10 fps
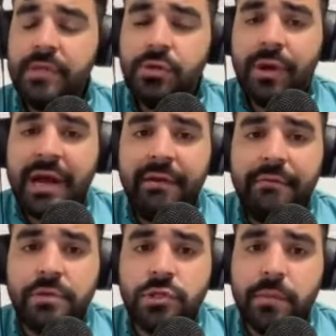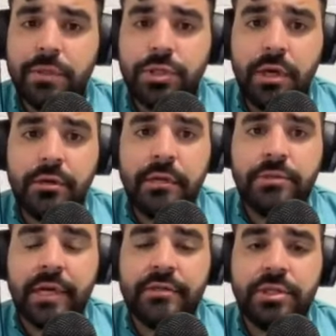you have super strong grip
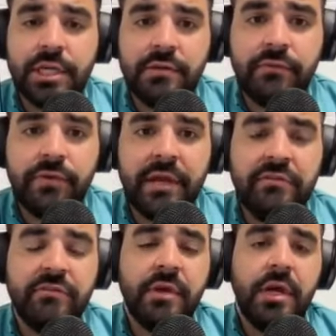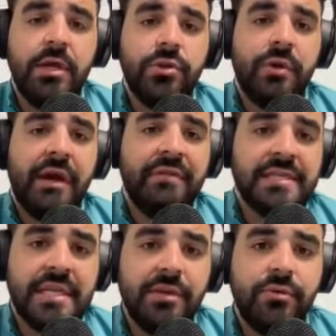trying to shut the face. You have
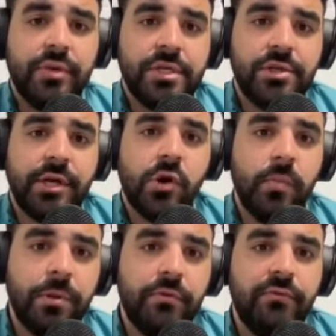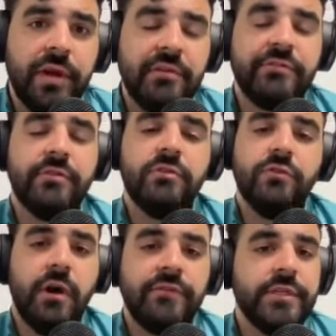extended wrist trying to open the face. The
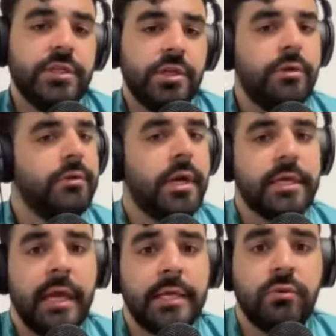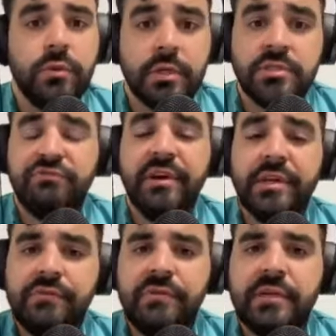two offset each other. Again, it works. A very
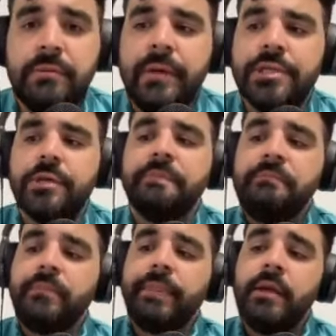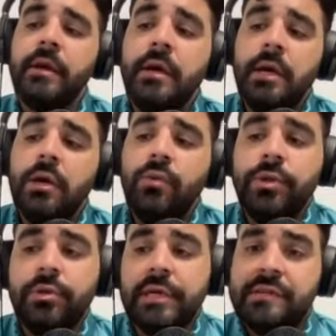different type of matchup. When
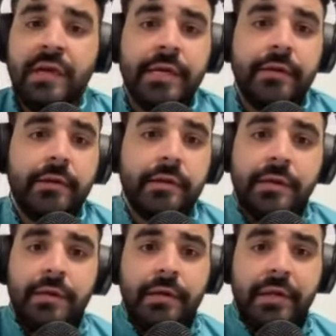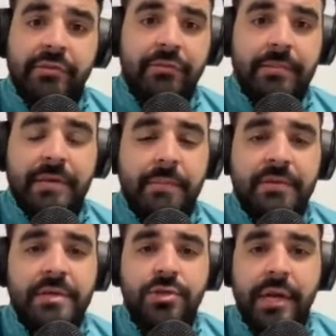you look at Tiger, his grip type
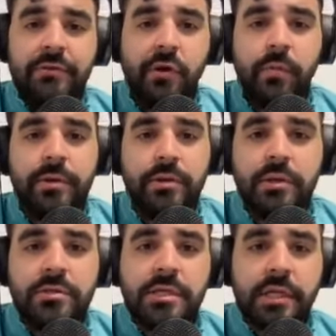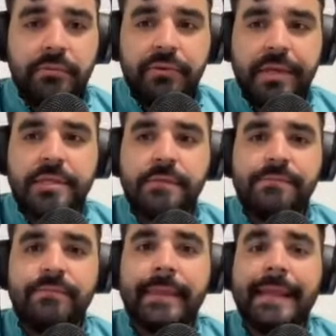isn't trying to open or close the club face.
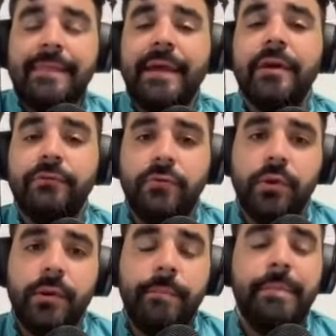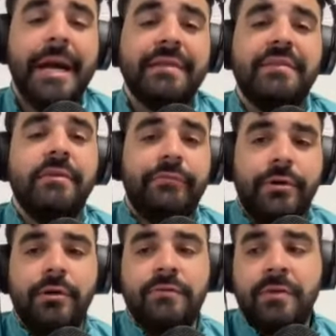Therefore, by
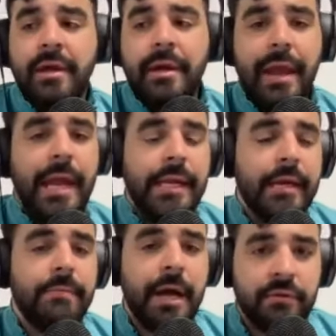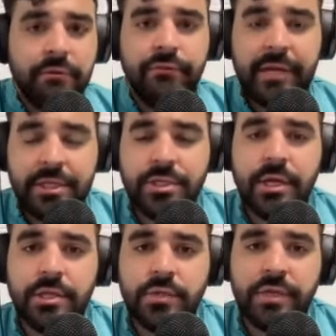default, any amount of flexion
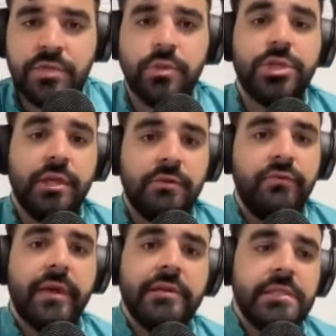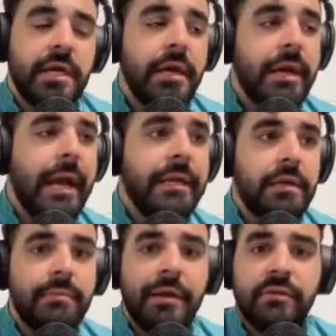on his wrist would shut the face. Any
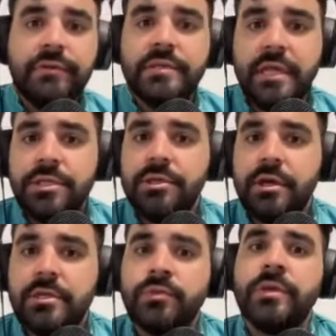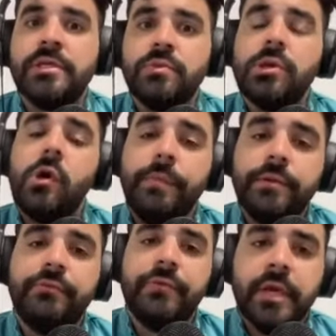amount of extension on his wrist would open
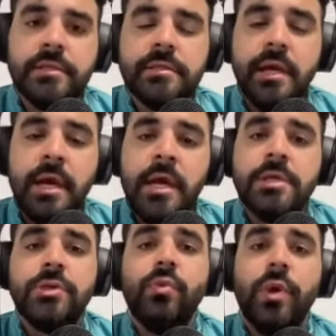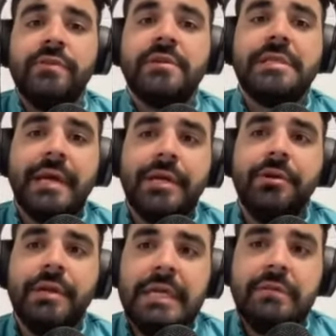the face. So what does
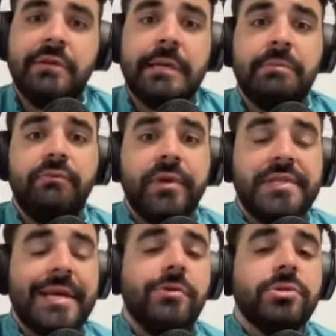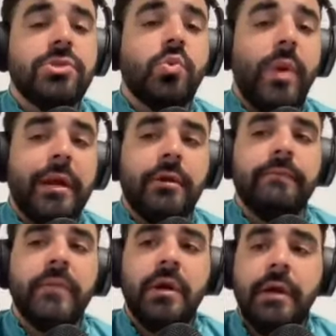Tiger need to keep the face angle square?
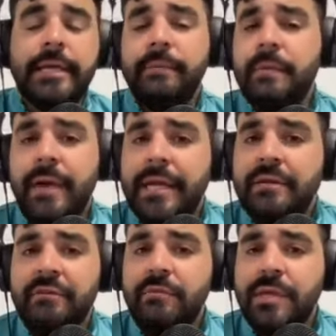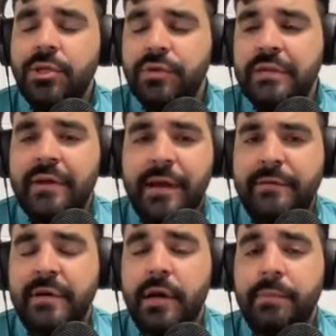And keep in mind, it doesn't mean you need to have
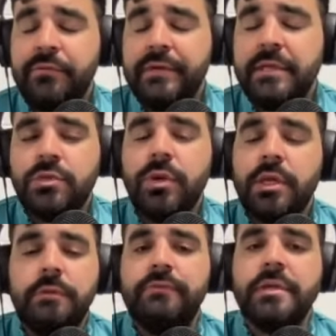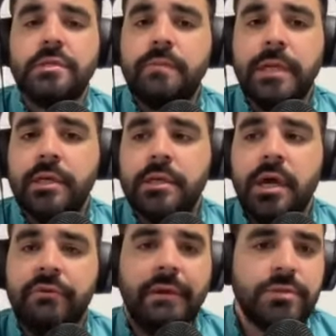a perfectly square club face to play good
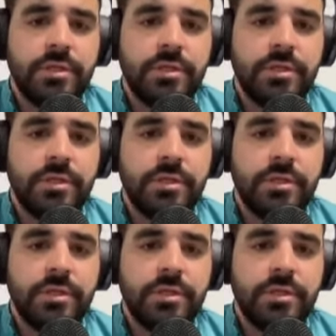golf.